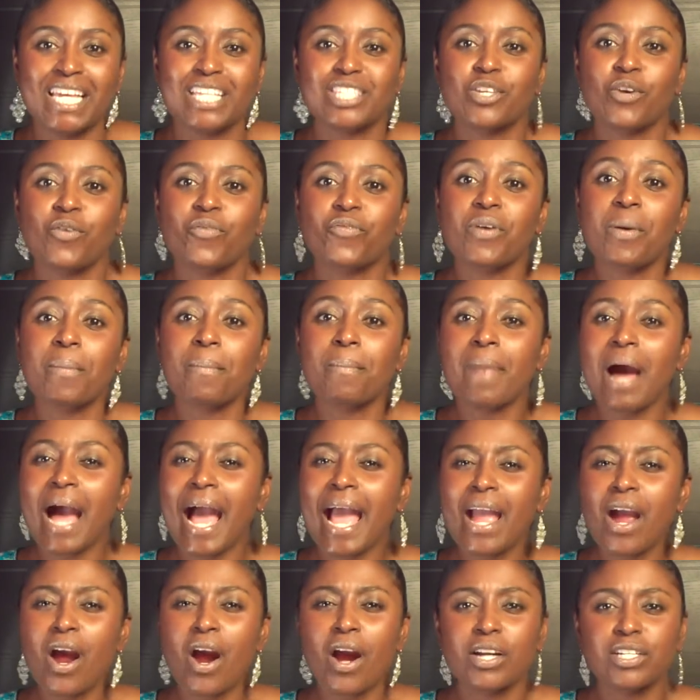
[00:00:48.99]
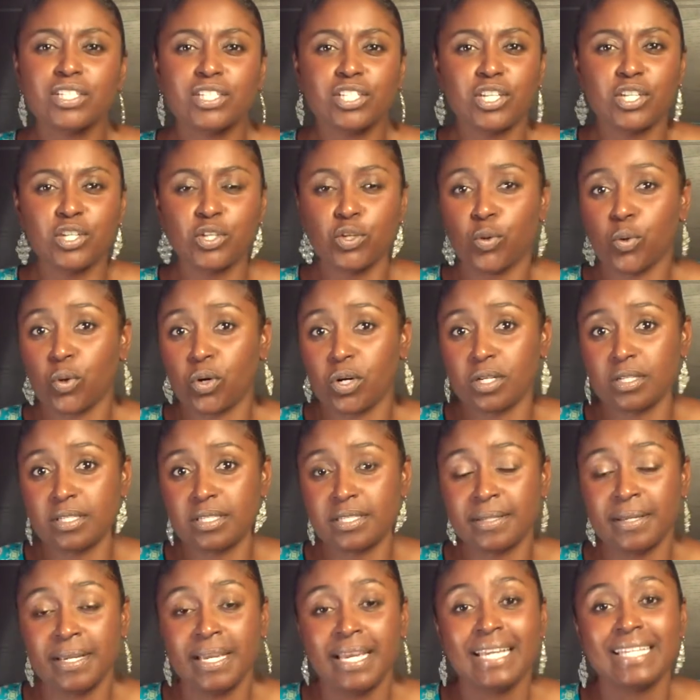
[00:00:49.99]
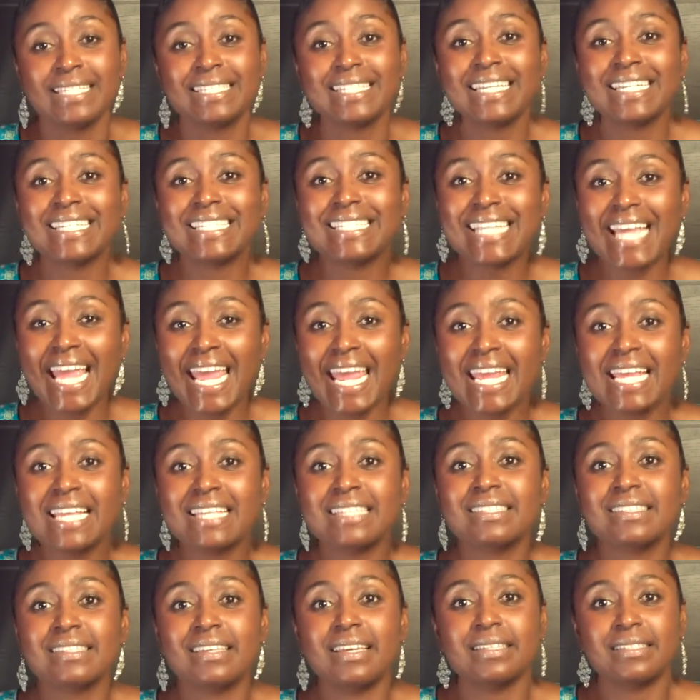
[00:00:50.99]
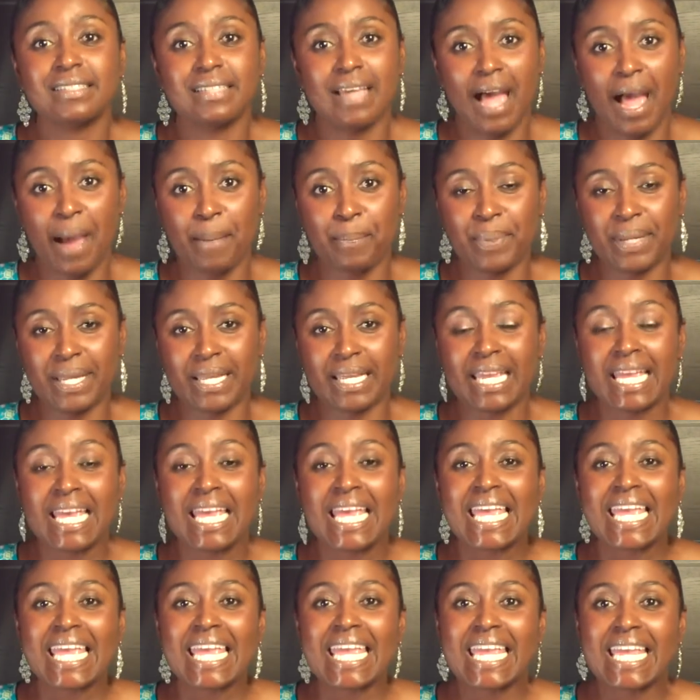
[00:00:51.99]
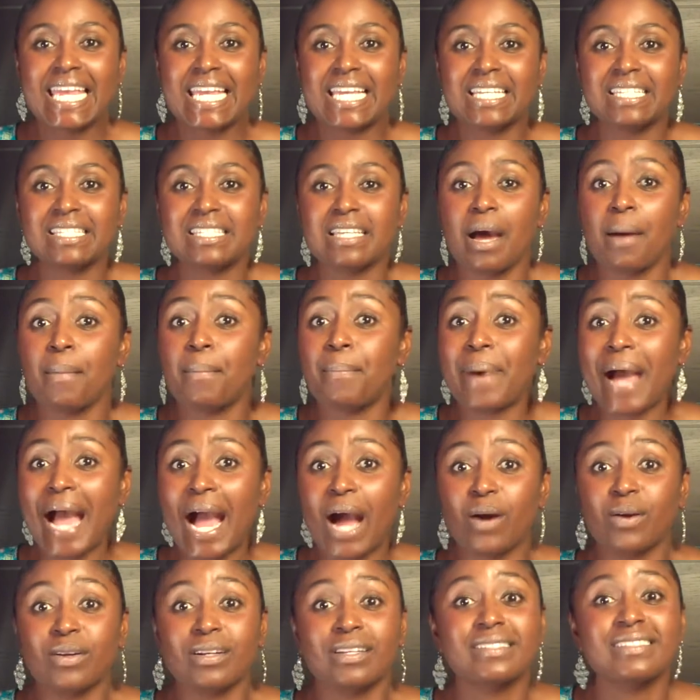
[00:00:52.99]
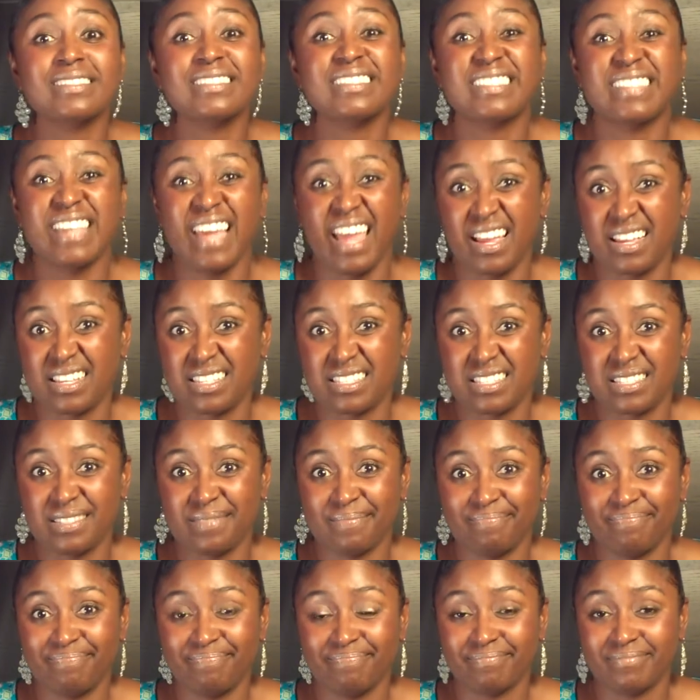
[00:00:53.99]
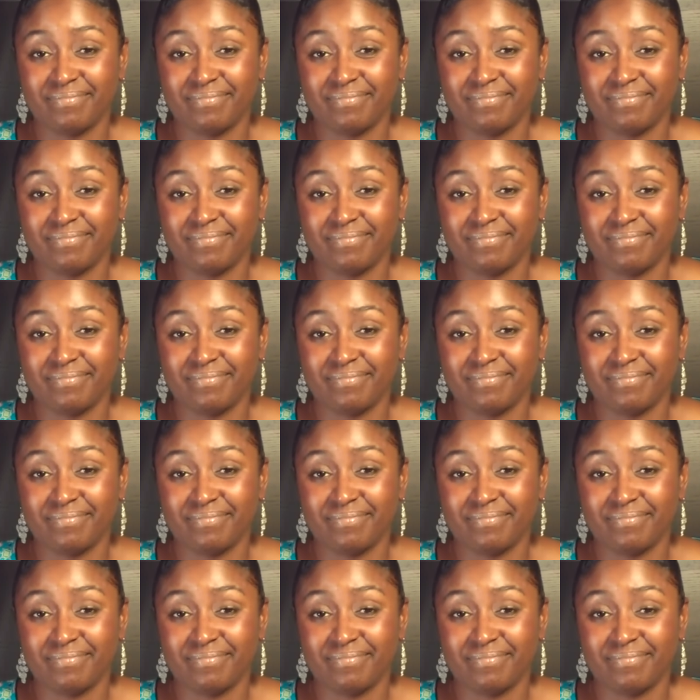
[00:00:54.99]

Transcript: So from my heart to yours, today's topic is about sex.